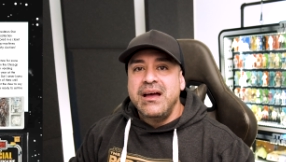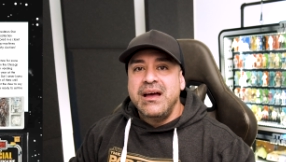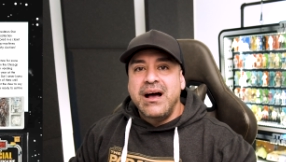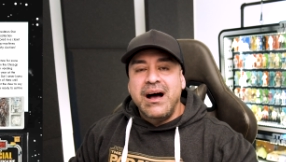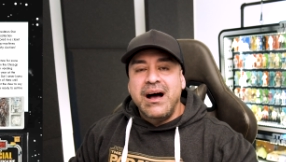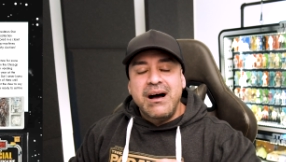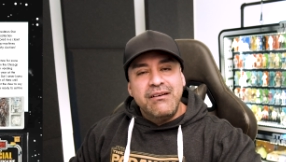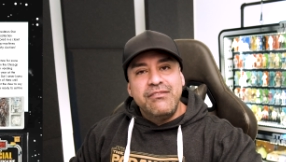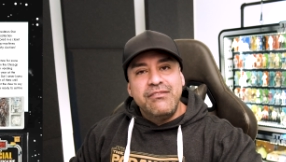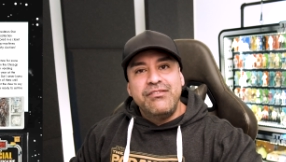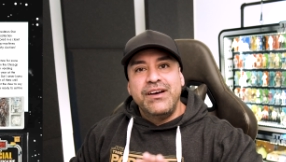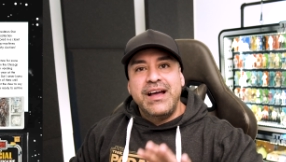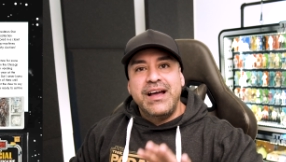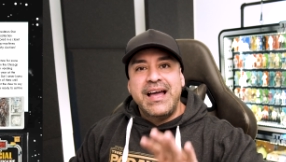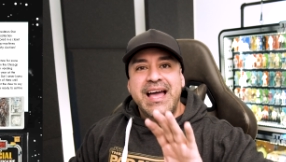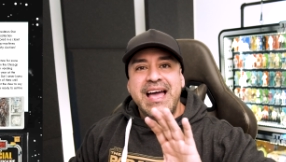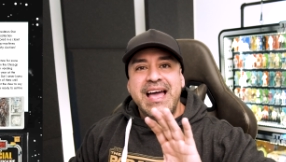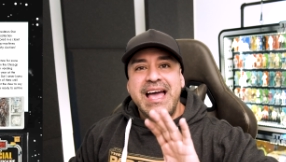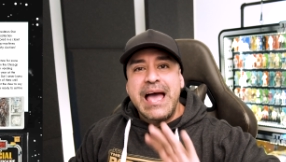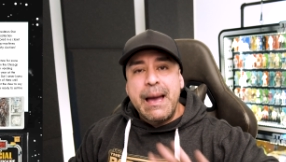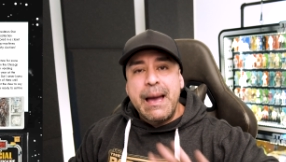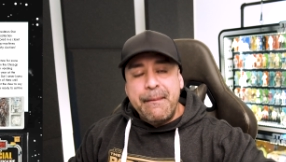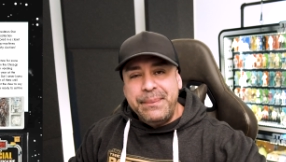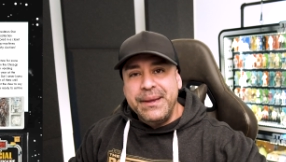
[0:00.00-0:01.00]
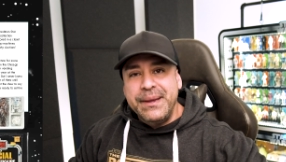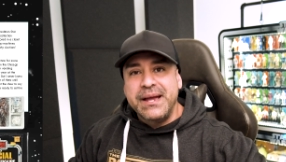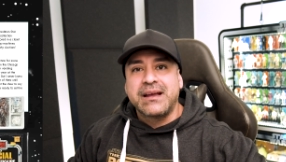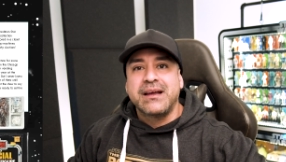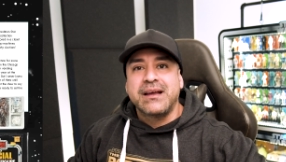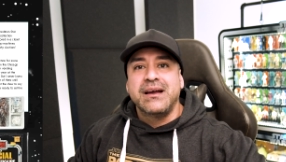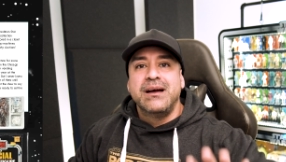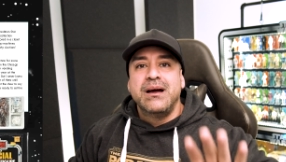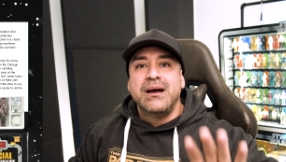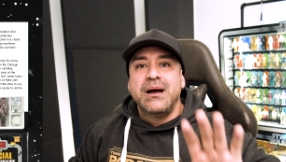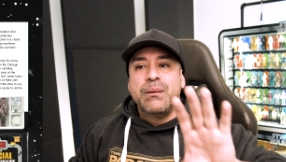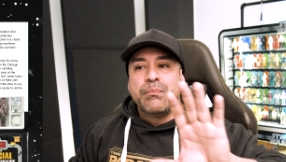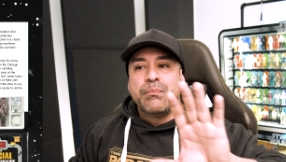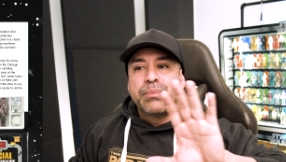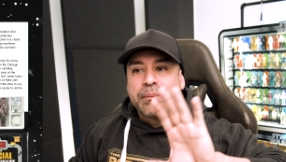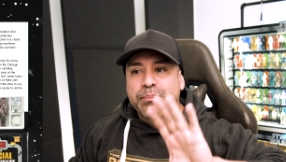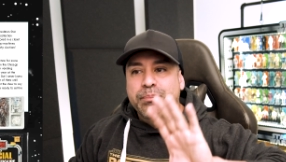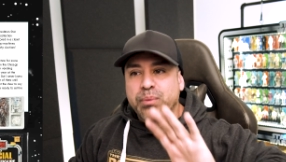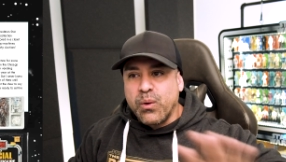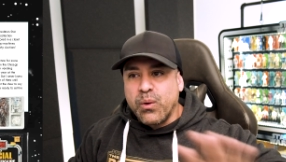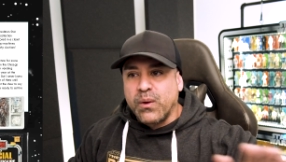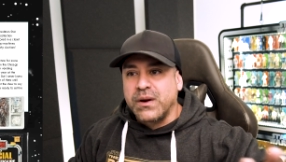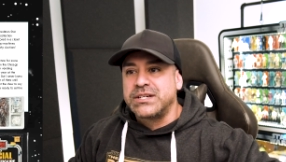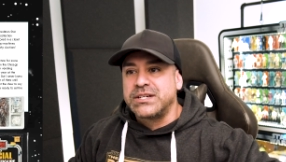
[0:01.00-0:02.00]
of epic
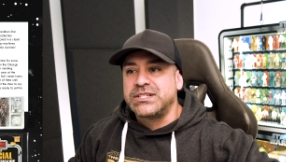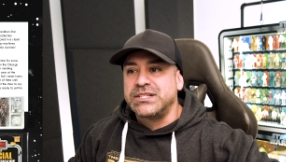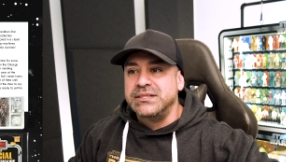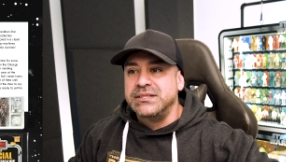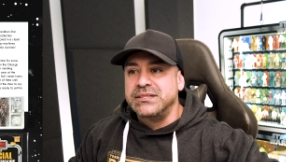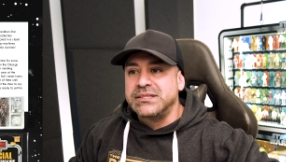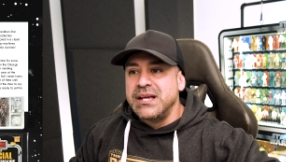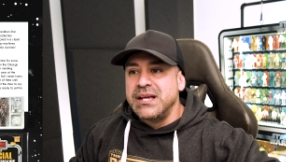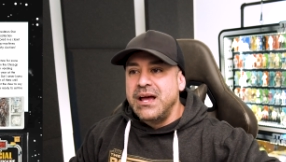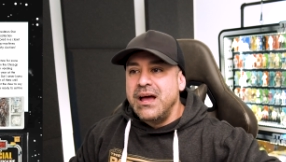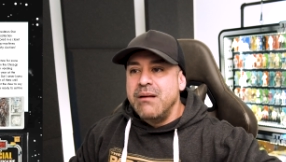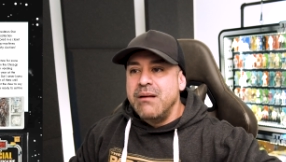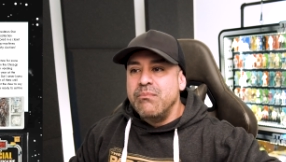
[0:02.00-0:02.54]
proportions.